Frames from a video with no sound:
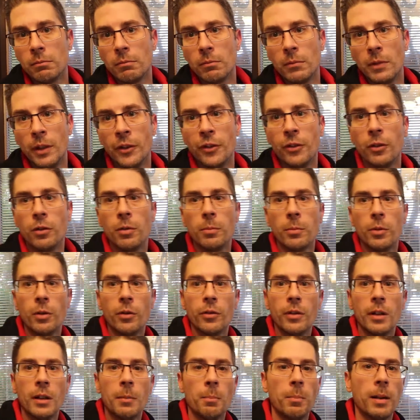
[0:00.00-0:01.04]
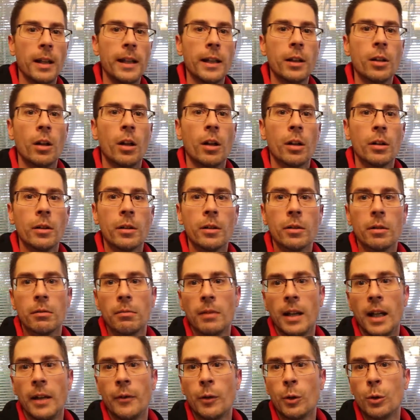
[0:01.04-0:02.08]
listen to music, play cards,
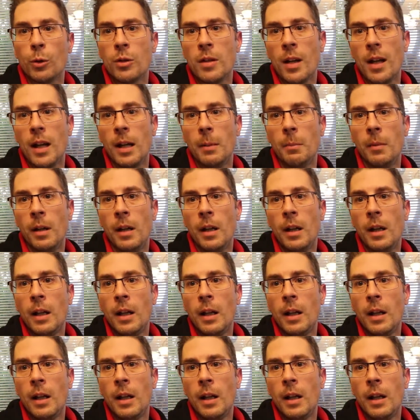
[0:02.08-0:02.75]
have a good time.